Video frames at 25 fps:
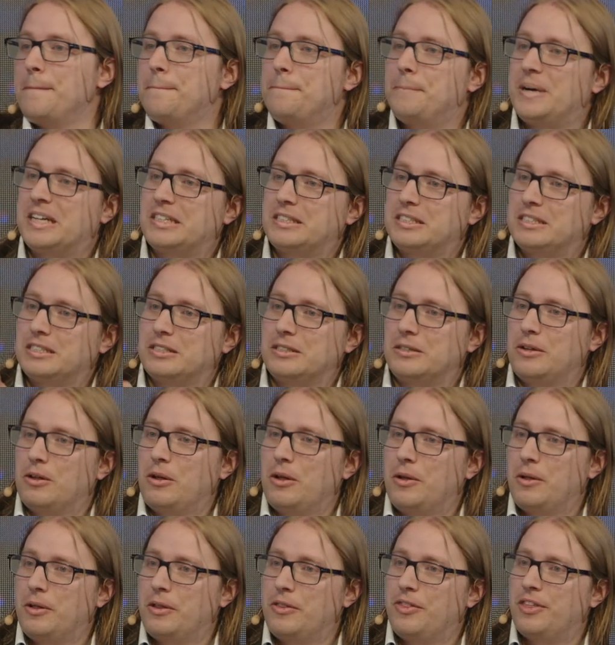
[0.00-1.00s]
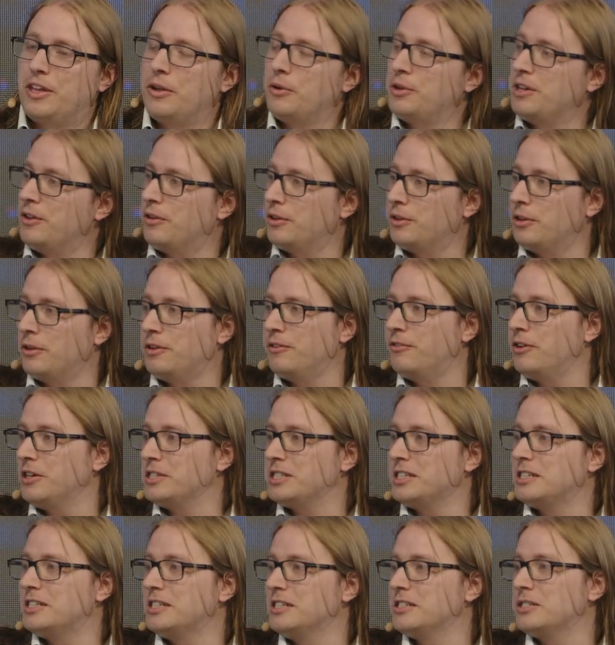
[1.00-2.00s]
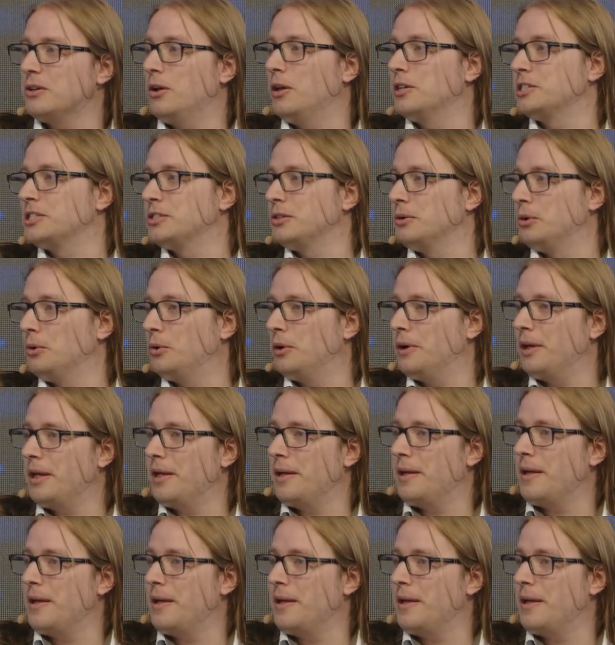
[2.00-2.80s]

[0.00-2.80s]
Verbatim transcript: But the uni universities also